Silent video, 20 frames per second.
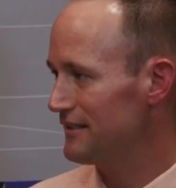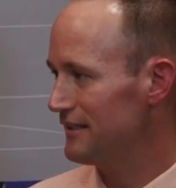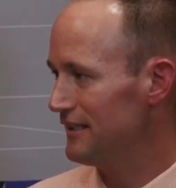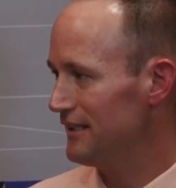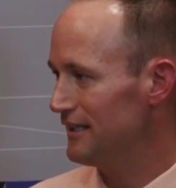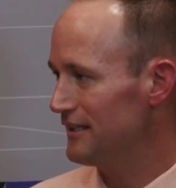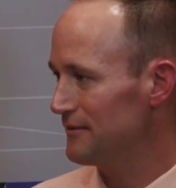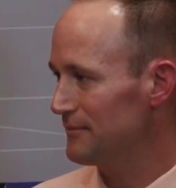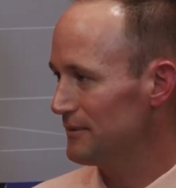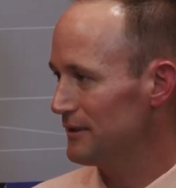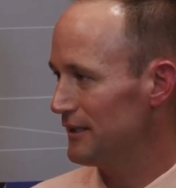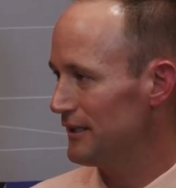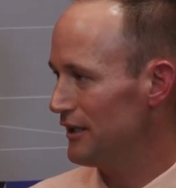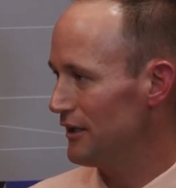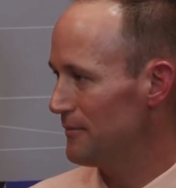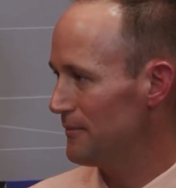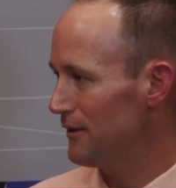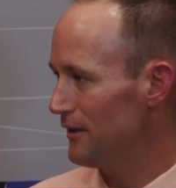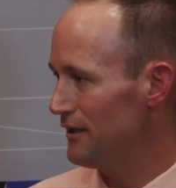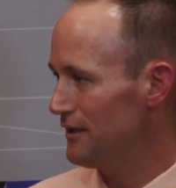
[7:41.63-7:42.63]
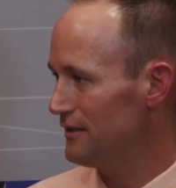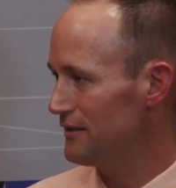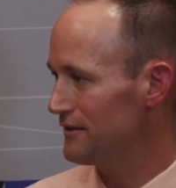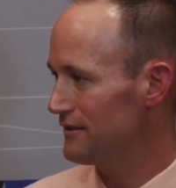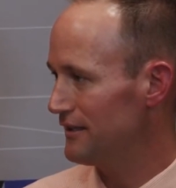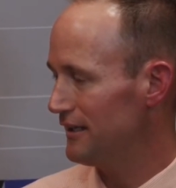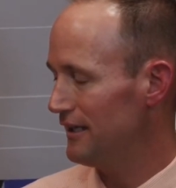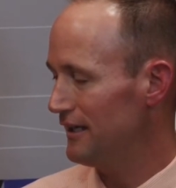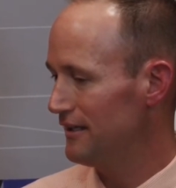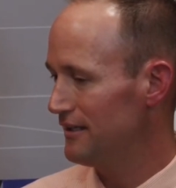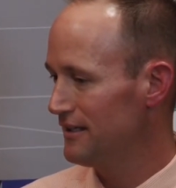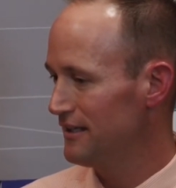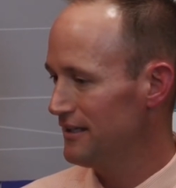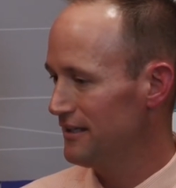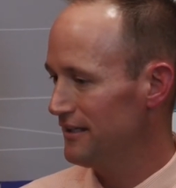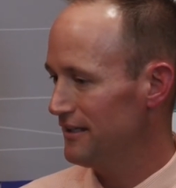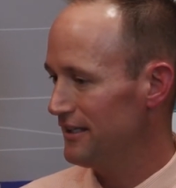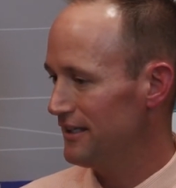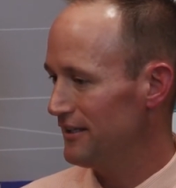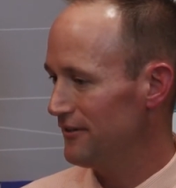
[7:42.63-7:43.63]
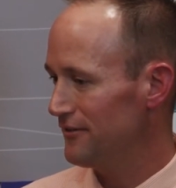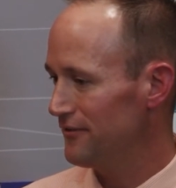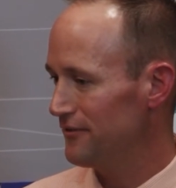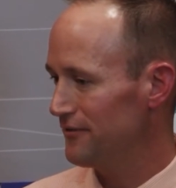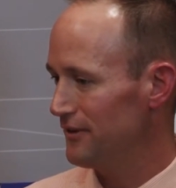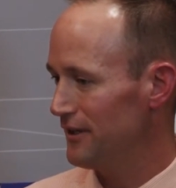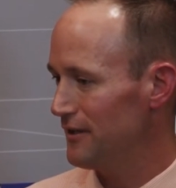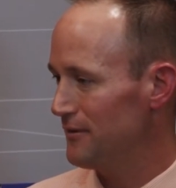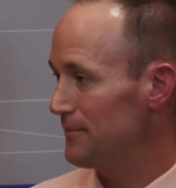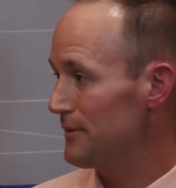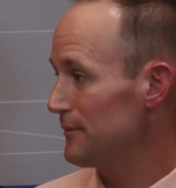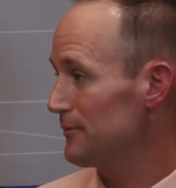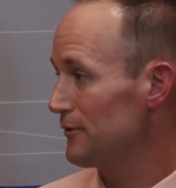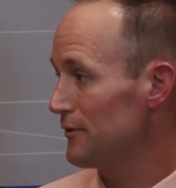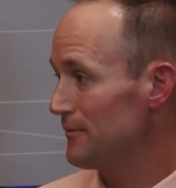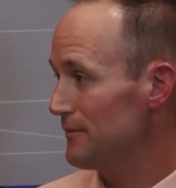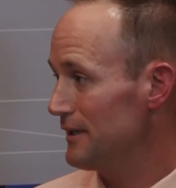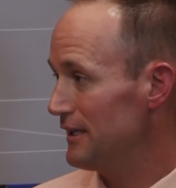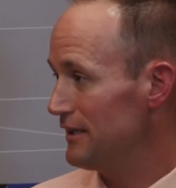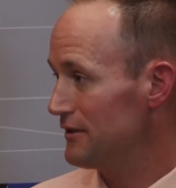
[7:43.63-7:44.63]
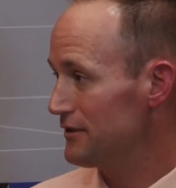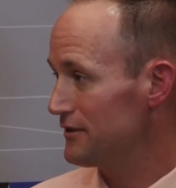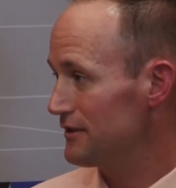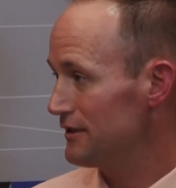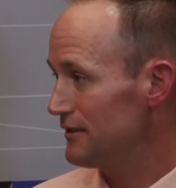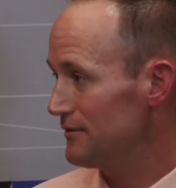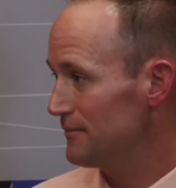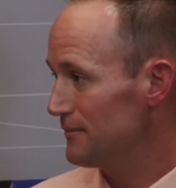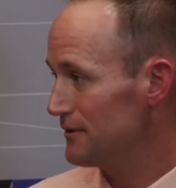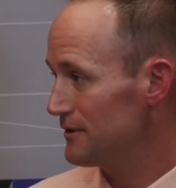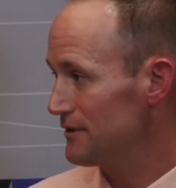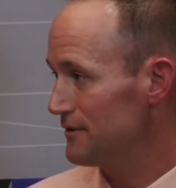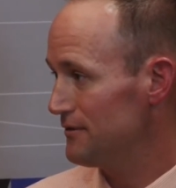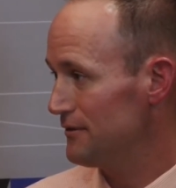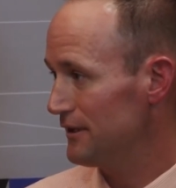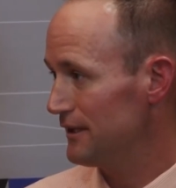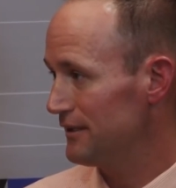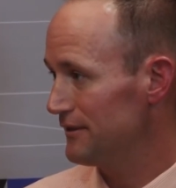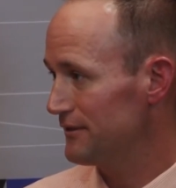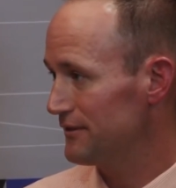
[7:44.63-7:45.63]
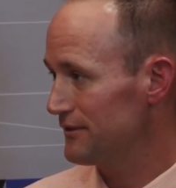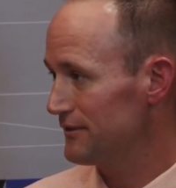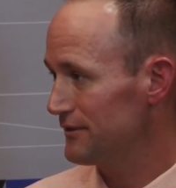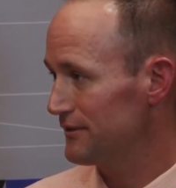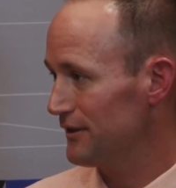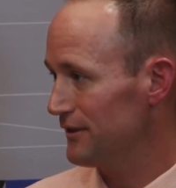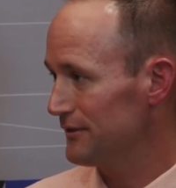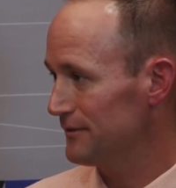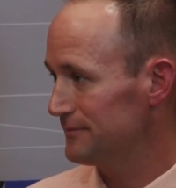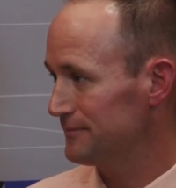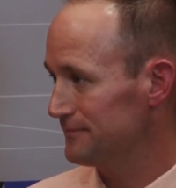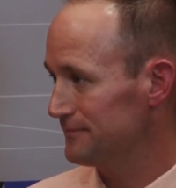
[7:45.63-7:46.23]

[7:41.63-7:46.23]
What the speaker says: and play our part if people would be interested in pursuing it. So,